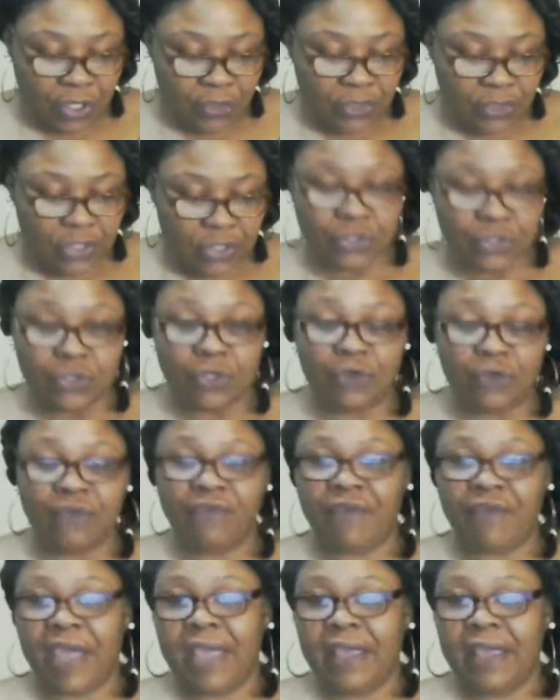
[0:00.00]
this new
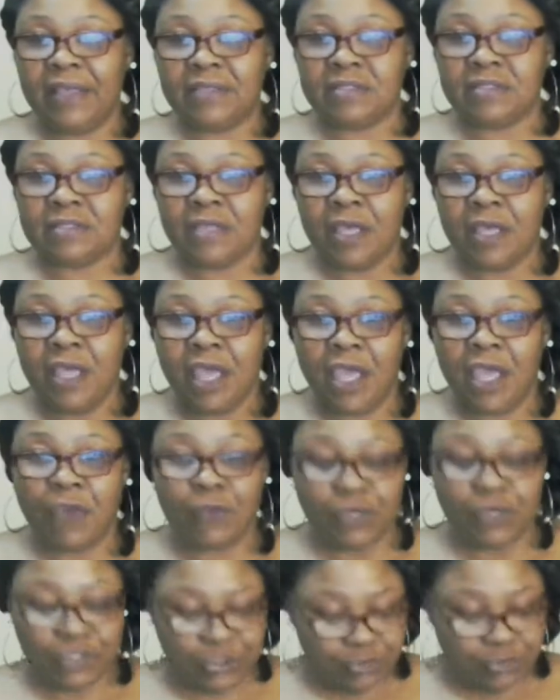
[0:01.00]
phase
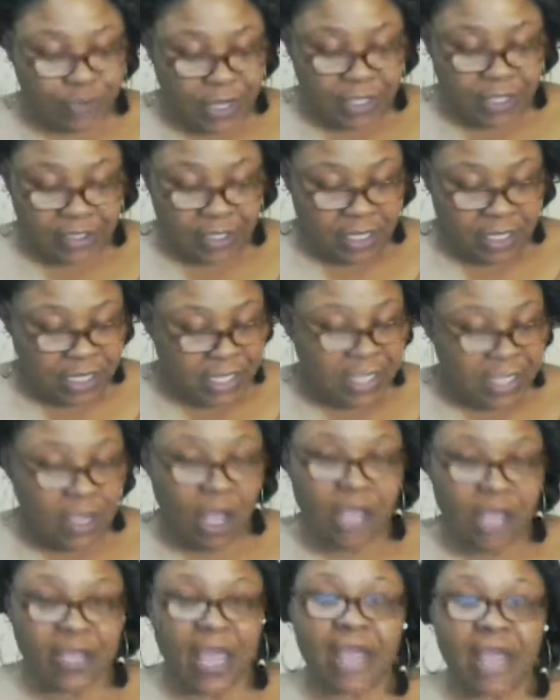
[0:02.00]
in which it
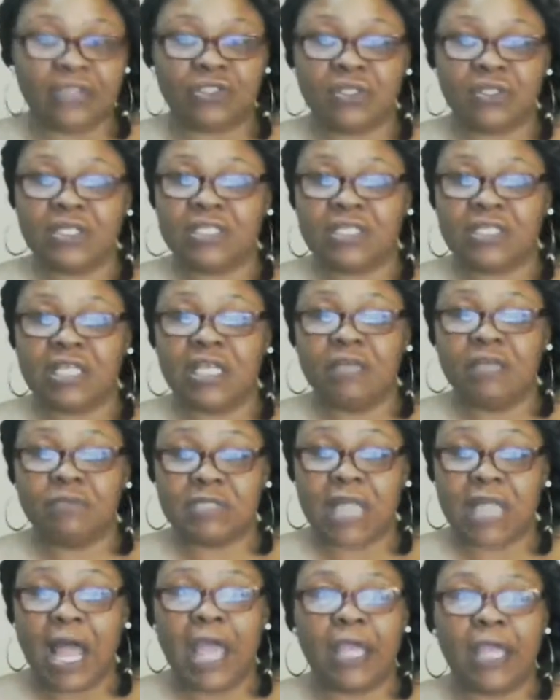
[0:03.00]
actually
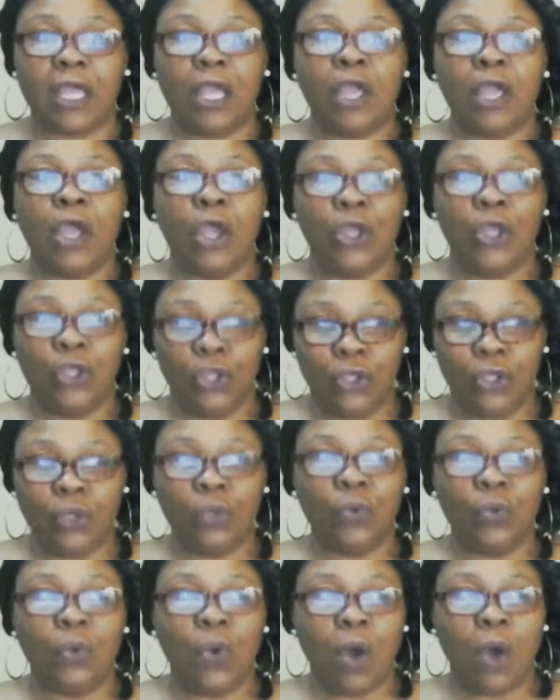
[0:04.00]
seems like
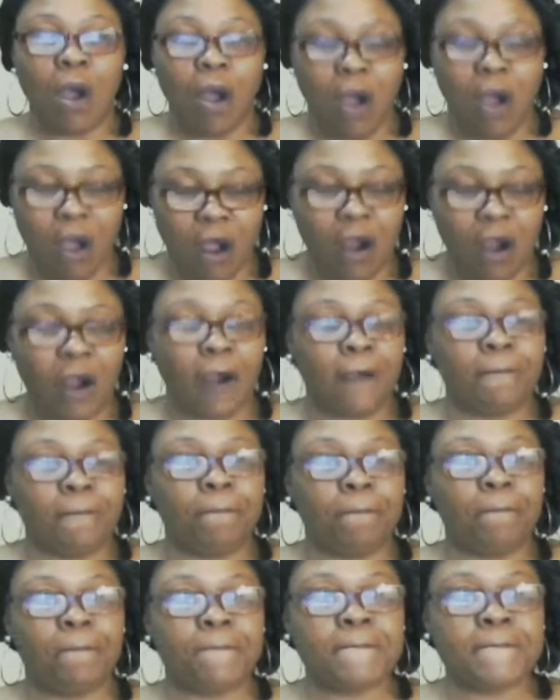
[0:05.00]
you
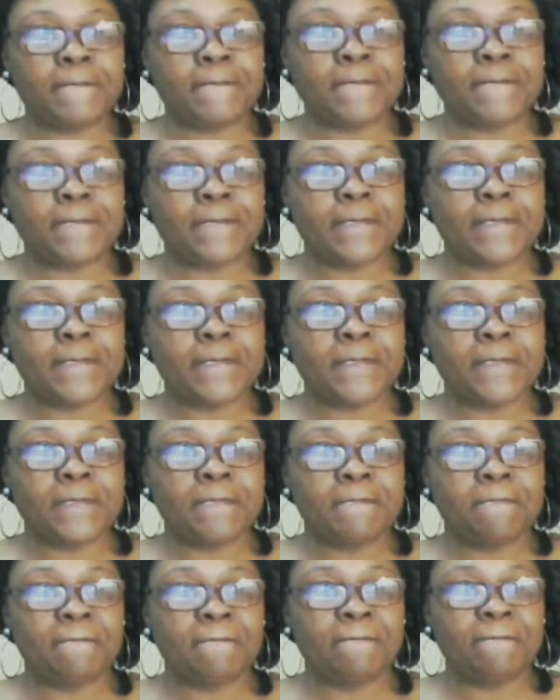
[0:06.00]
are
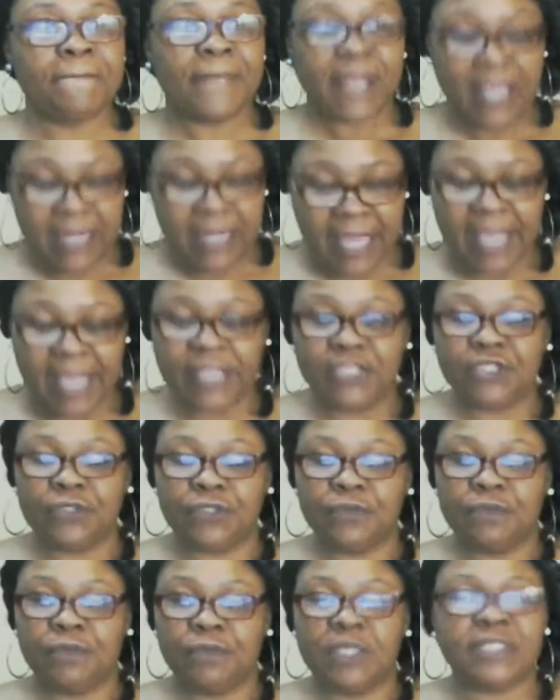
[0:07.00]
an
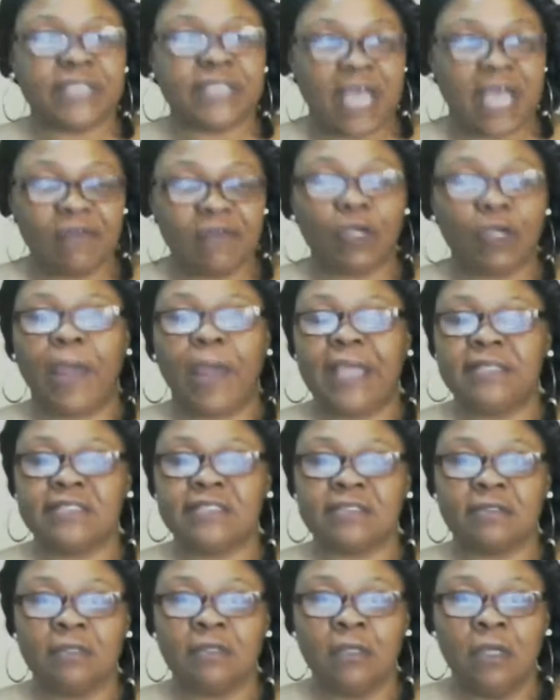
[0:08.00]
angel, a saving grace,